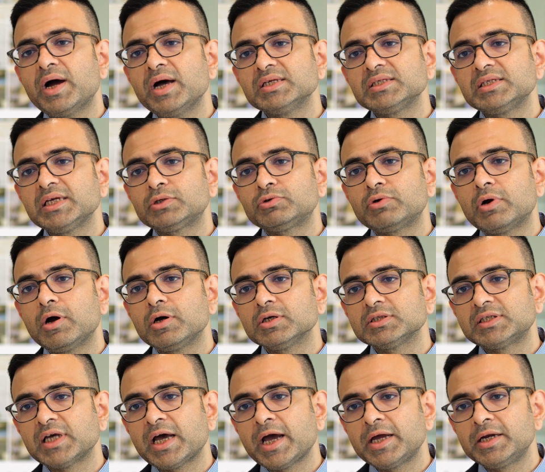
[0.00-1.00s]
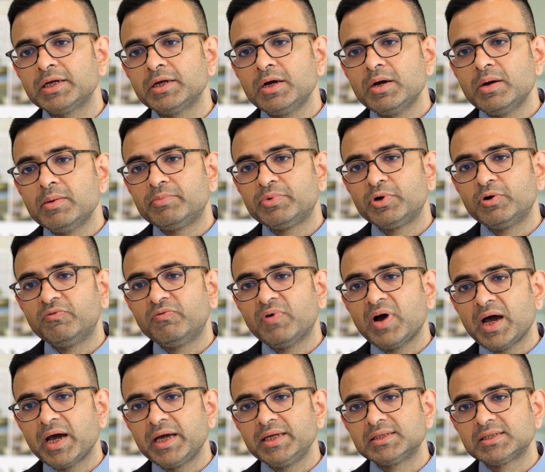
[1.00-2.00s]
arsenic trioxide
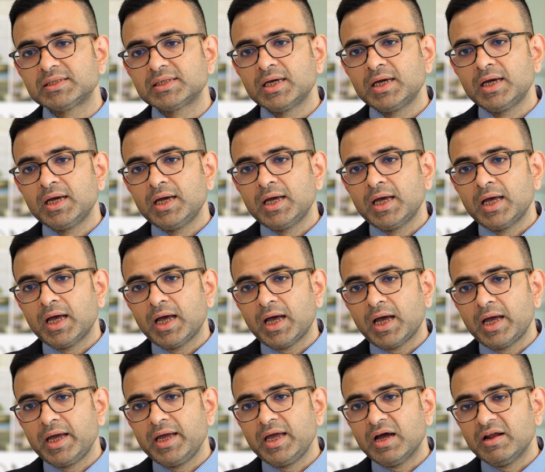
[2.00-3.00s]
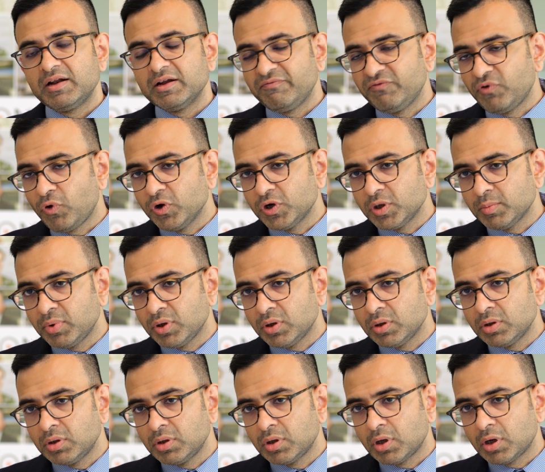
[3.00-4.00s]
provides a, an
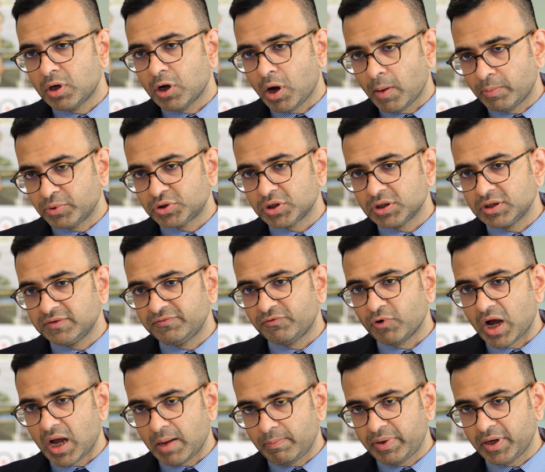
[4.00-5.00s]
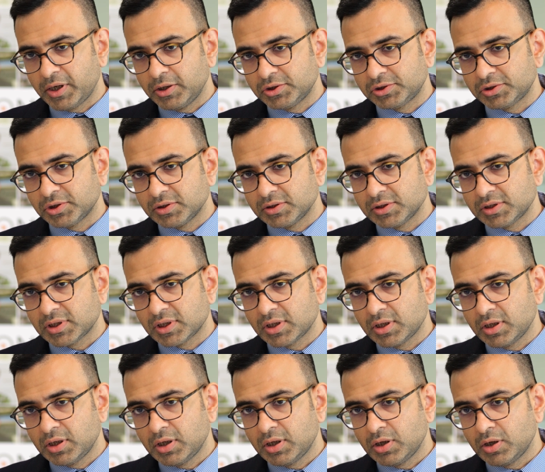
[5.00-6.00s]
affordable option for our patients,
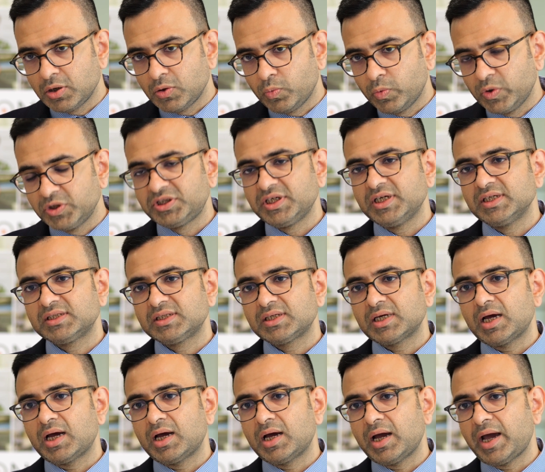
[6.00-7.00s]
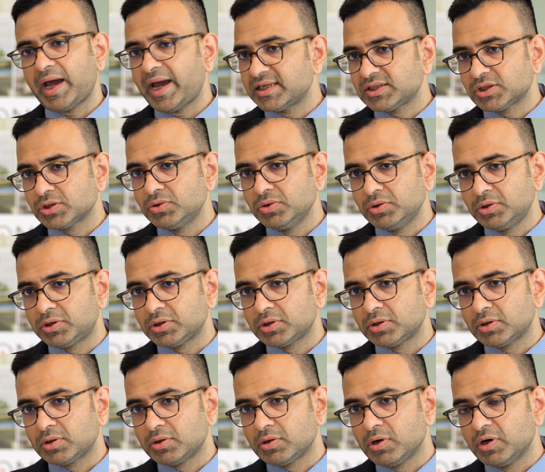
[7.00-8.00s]
which is uh, as good
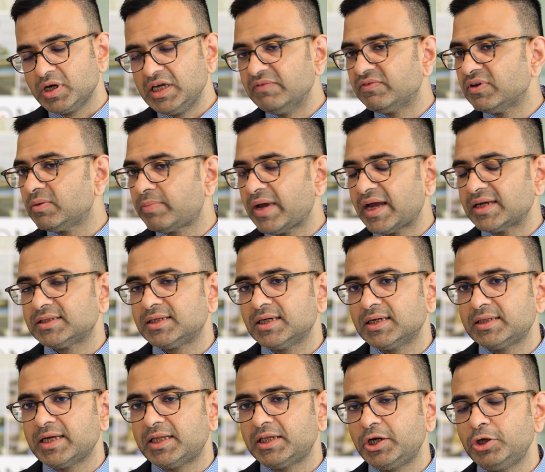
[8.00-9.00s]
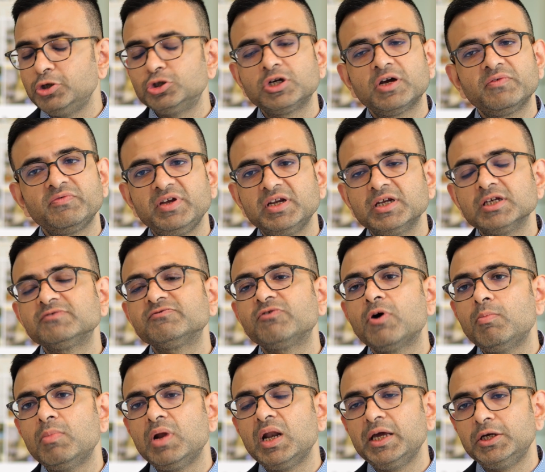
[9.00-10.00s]
or even better than the intravenous
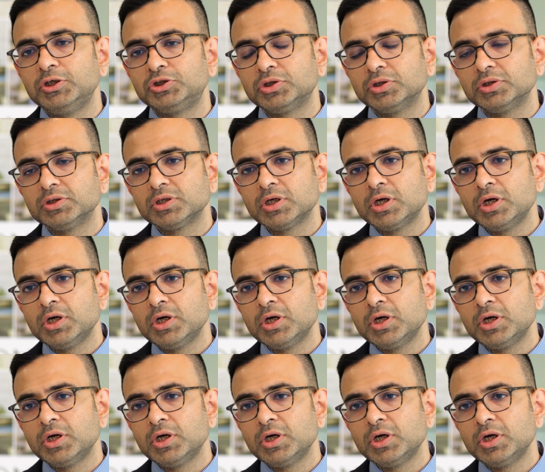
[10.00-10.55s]
formulation.